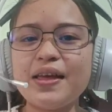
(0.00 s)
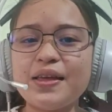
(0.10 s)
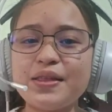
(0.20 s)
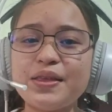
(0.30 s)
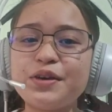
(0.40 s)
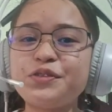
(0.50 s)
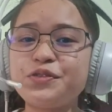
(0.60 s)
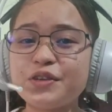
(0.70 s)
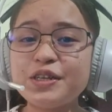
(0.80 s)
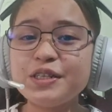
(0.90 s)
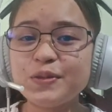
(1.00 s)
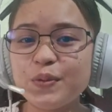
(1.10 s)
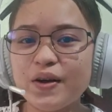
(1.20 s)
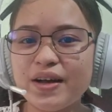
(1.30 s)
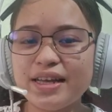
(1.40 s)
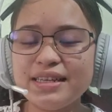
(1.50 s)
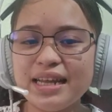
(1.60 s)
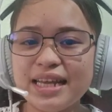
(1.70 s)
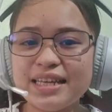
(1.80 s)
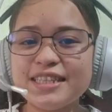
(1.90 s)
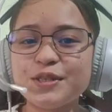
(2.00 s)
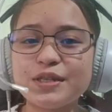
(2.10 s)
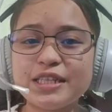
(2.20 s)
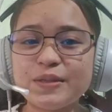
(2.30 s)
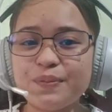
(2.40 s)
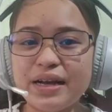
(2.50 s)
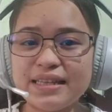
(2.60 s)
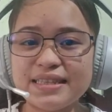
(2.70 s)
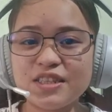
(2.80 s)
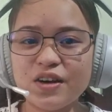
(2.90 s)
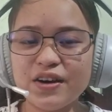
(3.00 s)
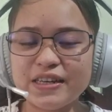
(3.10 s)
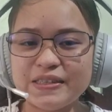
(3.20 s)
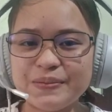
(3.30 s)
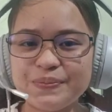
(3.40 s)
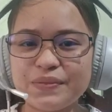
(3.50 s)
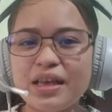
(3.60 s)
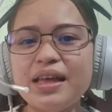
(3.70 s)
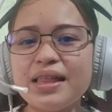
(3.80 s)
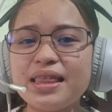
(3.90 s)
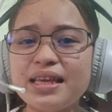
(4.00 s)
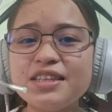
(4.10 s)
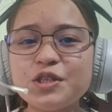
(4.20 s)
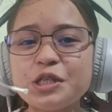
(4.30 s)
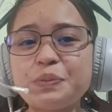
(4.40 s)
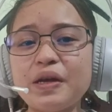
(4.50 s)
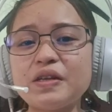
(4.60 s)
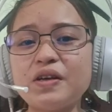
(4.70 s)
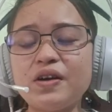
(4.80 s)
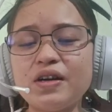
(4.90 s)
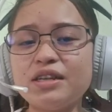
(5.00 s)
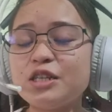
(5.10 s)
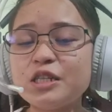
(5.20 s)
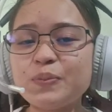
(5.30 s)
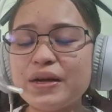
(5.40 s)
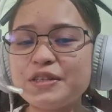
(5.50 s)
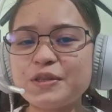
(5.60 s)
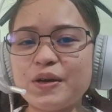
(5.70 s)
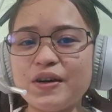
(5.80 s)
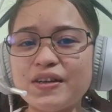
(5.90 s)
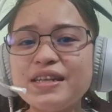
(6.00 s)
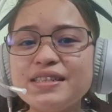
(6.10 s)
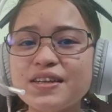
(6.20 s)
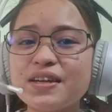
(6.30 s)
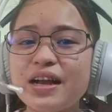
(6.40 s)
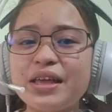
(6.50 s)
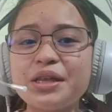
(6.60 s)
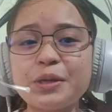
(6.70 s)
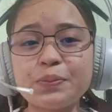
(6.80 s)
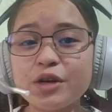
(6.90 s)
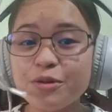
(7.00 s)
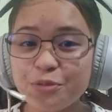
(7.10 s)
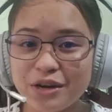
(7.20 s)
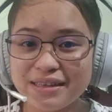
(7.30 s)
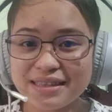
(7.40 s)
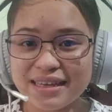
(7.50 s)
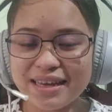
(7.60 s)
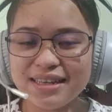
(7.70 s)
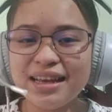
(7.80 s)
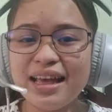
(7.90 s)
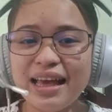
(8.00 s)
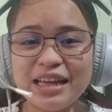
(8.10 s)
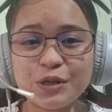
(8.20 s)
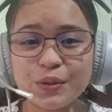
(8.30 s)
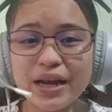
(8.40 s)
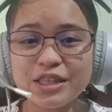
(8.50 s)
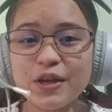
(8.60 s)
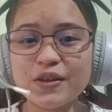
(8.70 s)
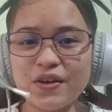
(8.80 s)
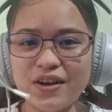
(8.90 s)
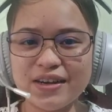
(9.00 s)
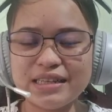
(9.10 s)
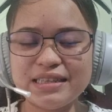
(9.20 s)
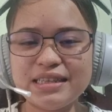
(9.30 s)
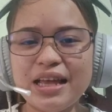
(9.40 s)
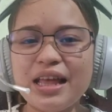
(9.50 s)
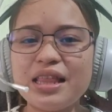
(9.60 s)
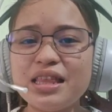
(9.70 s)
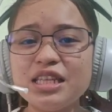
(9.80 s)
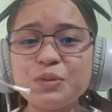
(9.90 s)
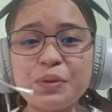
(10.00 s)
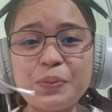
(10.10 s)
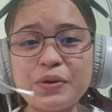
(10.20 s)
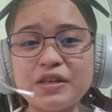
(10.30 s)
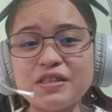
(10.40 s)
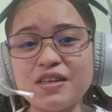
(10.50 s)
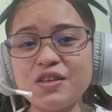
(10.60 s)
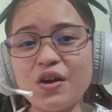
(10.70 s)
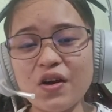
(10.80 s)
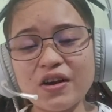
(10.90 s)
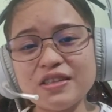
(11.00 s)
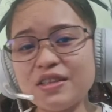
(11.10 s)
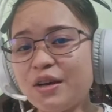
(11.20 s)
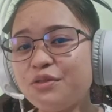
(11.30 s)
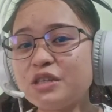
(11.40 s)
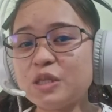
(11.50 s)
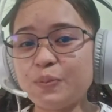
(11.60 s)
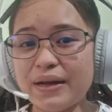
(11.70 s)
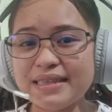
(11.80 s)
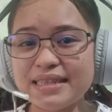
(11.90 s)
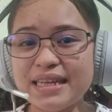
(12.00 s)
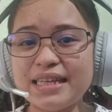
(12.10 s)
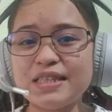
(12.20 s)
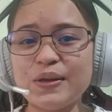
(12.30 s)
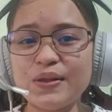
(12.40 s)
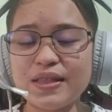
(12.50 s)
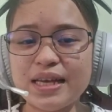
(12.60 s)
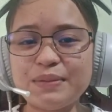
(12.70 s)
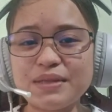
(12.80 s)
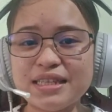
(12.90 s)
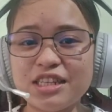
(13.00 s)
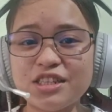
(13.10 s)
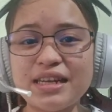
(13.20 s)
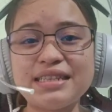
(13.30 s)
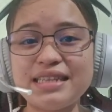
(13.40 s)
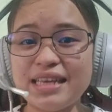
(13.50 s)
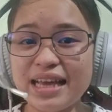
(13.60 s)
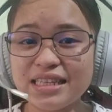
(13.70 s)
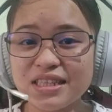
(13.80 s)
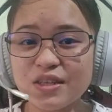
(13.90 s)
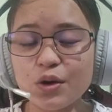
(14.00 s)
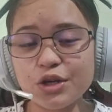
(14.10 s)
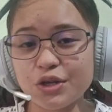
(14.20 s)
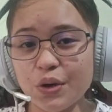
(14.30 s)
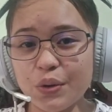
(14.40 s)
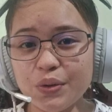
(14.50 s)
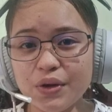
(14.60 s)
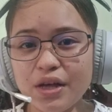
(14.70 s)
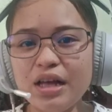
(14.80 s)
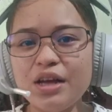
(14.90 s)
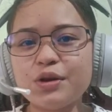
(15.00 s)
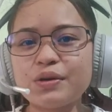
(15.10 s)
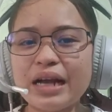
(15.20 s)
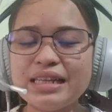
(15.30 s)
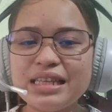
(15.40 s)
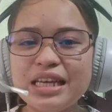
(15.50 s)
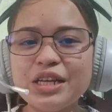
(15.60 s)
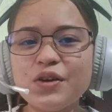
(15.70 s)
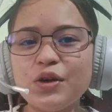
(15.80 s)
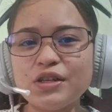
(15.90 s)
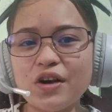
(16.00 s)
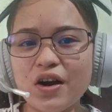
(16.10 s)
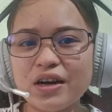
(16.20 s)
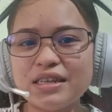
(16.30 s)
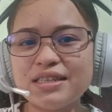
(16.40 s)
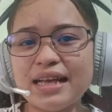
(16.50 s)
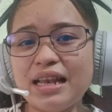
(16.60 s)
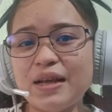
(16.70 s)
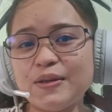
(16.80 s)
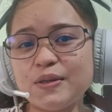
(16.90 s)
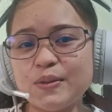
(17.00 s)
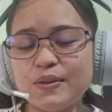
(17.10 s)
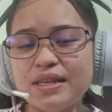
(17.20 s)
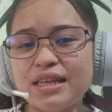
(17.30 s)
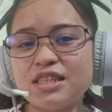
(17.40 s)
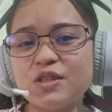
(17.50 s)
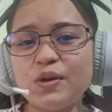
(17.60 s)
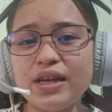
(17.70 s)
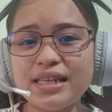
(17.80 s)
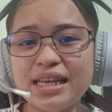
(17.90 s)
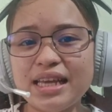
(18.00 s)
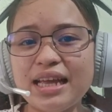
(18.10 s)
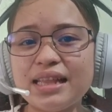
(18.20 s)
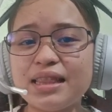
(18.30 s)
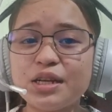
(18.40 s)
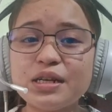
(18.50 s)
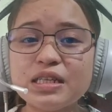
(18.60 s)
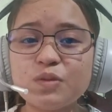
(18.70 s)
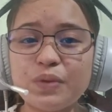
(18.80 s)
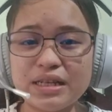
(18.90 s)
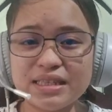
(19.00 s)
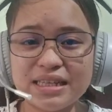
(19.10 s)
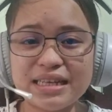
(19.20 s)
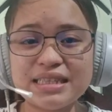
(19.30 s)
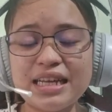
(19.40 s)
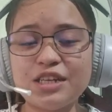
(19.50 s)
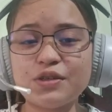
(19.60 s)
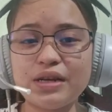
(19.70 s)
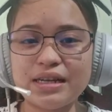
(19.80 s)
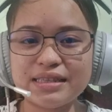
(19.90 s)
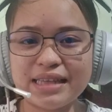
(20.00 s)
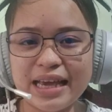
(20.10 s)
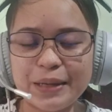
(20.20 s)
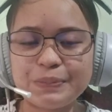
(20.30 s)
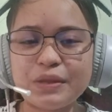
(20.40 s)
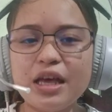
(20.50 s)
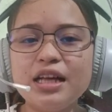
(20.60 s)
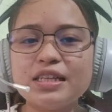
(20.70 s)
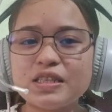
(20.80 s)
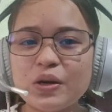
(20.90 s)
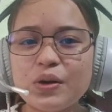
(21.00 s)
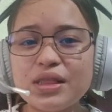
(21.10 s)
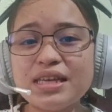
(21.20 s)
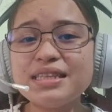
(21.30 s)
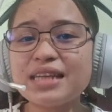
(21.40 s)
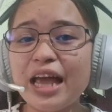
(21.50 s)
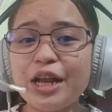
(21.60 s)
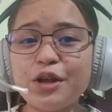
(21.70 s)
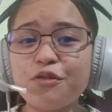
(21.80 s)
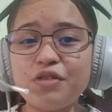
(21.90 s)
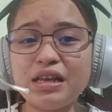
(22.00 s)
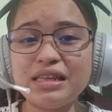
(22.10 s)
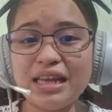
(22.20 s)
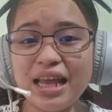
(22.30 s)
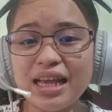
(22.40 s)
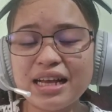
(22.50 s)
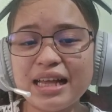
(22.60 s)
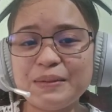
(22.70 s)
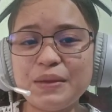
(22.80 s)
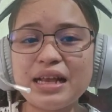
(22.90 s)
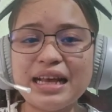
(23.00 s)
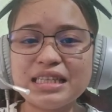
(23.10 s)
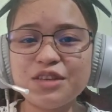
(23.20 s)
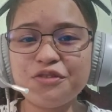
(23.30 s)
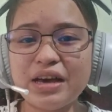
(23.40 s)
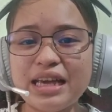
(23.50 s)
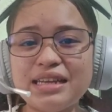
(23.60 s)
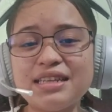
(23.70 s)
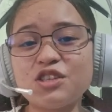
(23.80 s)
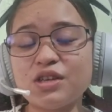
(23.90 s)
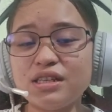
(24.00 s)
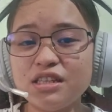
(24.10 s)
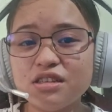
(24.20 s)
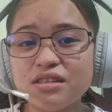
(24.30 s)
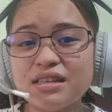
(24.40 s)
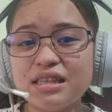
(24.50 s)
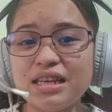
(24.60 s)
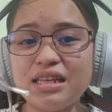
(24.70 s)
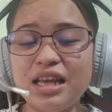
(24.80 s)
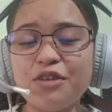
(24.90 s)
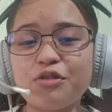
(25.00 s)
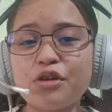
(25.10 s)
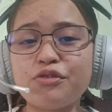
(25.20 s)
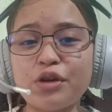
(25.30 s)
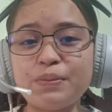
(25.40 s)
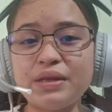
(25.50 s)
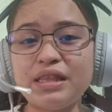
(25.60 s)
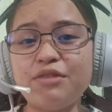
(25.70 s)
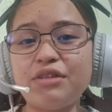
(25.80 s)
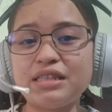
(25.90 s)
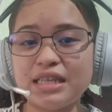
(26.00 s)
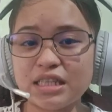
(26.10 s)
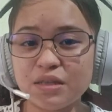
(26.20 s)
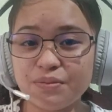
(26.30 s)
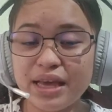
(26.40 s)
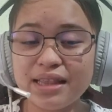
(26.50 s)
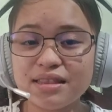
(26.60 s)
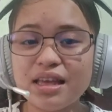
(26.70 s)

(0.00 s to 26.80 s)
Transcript: The first one is response card. These response cards are either pre-printed and write-on cards. These pre-printed cards have responses on them such as yes or no. Writing on cards allows students to indicate their responses in real time. So this kind of technique can be classified as traditional technique for formative assessment